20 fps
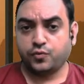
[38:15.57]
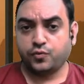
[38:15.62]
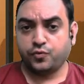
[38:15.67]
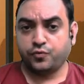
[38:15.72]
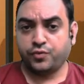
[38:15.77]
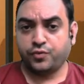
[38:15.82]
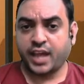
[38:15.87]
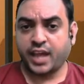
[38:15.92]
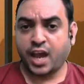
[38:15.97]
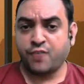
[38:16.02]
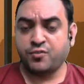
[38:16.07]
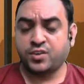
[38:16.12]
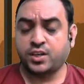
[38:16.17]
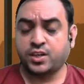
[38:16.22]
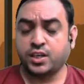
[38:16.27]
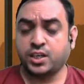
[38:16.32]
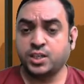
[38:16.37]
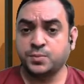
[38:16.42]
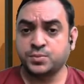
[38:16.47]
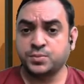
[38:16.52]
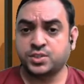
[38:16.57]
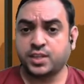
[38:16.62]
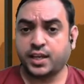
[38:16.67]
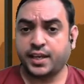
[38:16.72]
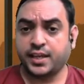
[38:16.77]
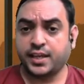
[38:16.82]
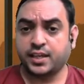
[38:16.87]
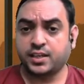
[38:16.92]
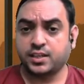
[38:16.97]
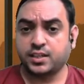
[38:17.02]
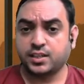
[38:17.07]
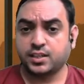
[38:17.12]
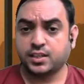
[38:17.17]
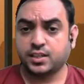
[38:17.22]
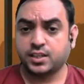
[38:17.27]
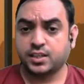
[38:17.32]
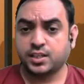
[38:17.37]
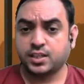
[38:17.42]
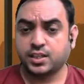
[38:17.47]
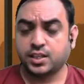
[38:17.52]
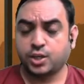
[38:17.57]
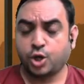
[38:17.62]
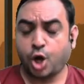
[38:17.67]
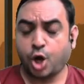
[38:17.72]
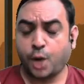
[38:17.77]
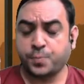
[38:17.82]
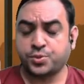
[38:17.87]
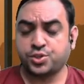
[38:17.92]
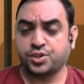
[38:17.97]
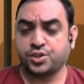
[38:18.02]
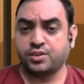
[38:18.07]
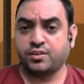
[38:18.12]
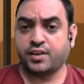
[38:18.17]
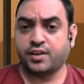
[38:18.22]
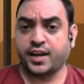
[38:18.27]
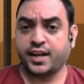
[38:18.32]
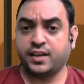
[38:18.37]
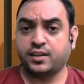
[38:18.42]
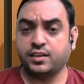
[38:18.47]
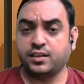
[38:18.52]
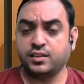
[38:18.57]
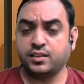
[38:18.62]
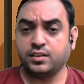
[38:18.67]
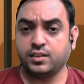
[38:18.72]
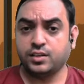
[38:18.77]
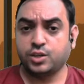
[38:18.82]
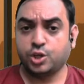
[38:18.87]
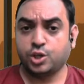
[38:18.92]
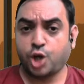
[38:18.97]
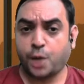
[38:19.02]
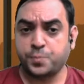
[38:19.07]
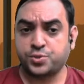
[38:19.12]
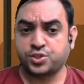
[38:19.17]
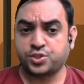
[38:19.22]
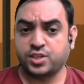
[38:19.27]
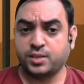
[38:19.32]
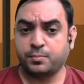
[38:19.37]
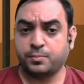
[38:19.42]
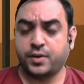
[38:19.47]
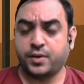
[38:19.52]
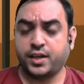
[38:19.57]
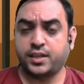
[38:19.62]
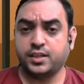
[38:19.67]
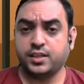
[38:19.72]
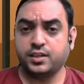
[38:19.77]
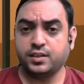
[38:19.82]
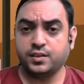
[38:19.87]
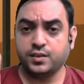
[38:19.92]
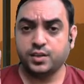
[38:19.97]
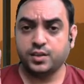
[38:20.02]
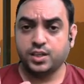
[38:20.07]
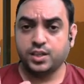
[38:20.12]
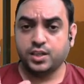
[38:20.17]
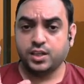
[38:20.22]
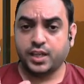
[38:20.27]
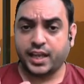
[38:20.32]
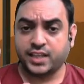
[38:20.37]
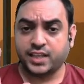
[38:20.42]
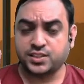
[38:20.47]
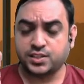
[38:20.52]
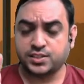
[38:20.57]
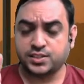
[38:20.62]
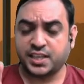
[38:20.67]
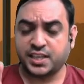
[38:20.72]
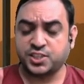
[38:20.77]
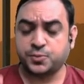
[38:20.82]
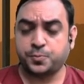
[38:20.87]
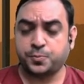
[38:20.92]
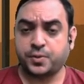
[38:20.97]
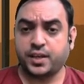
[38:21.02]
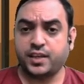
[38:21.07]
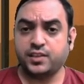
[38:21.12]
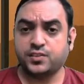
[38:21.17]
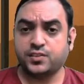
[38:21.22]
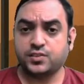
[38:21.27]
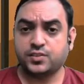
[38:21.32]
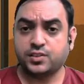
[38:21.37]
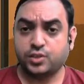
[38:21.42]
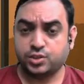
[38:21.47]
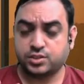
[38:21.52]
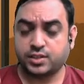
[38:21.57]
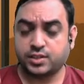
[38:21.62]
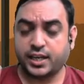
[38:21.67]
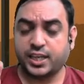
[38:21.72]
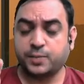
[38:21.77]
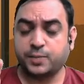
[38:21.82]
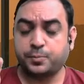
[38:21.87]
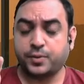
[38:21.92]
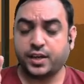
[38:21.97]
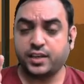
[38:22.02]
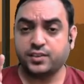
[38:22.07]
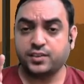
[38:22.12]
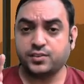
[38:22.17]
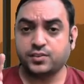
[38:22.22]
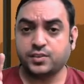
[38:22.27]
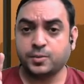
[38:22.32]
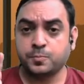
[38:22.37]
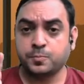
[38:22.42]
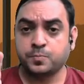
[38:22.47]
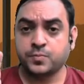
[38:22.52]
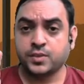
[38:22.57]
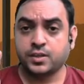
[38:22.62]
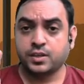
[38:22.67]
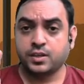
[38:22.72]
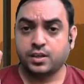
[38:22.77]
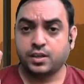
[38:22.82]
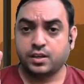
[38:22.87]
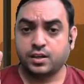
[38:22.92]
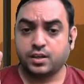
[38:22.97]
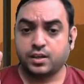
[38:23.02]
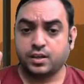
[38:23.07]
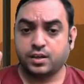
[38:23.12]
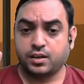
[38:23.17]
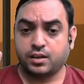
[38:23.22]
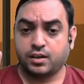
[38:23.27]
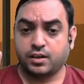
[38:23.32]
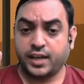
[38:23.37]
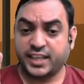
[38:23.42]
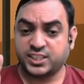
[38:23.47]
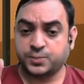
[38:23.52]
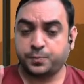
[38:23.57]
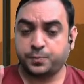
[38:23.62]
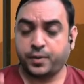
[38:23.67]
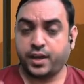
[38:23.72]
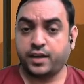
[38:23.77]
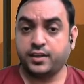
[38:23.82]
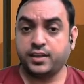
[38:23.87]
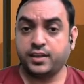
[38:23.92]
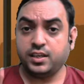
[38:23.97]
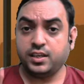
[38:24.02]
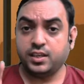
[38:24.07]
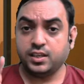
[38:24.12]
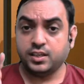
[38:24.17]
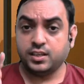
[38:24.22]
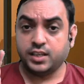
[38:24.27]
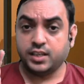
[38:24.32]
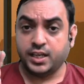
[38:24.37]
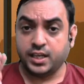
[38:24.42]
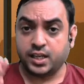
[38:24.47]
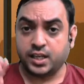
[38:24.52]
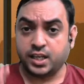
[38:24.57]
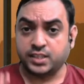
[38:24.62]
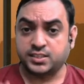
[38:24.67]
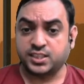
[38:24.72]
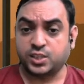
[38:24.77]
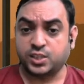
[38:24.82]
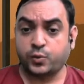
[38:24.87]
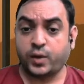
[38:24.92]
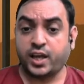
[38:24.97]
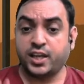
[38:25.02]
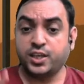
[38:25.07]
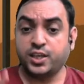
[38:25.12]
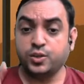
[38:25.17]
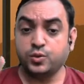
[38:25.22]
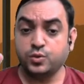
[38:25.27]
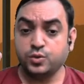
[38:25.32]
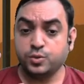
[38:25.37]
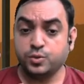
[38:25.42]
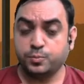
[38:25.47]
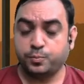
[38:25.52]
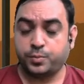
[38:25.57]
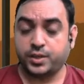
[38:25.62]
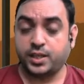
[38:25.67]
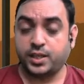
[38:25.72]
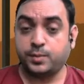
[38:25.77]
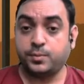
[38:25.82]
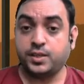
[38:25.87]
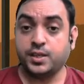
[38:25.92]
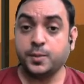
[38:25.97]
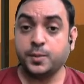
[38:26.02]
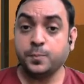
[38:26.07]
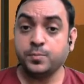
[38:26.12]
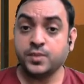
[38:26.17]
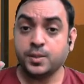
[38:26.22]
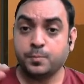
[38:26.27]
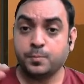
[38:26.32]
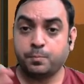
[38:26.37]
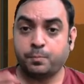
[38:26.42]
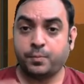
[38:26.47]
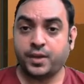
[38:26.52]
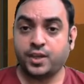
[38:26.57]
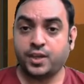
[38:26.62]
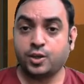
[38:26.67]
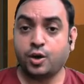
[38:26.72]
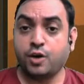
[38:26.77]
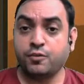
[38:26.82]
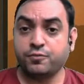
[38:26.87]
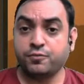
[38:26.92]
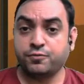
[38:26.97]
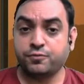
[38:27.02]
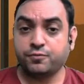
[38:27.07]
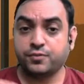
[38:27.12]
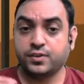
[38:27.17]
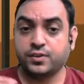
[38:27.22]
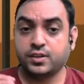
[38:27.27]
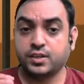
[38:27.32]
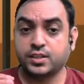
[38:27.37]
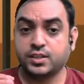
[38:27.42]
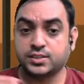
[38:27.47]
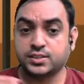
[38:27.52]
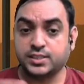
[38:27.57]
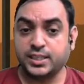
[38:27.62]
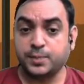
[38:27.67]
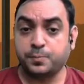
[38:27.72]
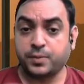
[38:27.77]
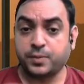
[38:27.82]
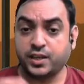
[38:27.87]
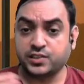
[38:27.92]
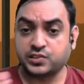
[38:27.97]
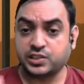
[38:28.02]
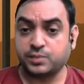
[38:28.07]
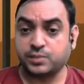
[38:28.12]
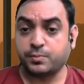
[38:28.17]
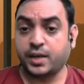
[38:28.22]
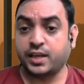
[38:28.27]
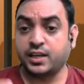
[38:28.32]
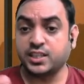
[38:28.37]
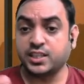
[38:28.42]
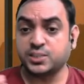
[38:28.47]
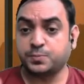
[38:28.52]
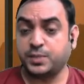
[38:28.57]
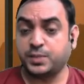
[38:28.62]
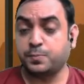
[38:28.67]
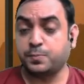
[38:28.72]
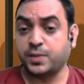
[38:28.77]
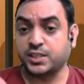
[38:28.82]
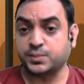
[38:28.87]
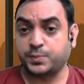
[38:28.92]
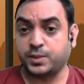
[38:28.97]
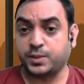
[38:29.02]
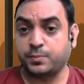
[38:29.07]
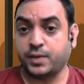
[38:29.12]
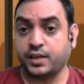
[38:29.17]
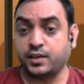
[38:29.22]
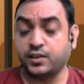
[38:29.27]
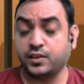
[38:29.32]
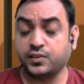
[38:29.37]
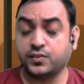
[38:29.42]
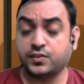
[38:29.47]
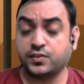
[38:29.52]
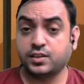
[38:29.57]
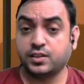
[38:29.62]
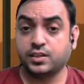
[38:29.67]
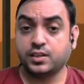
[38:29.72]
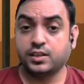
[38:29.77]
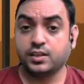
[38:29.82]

We have terms like option writer, option buyer, exercise price or strike price, expiry, intrinsic value, premium, payoff, C plus C minus, P plus P minus,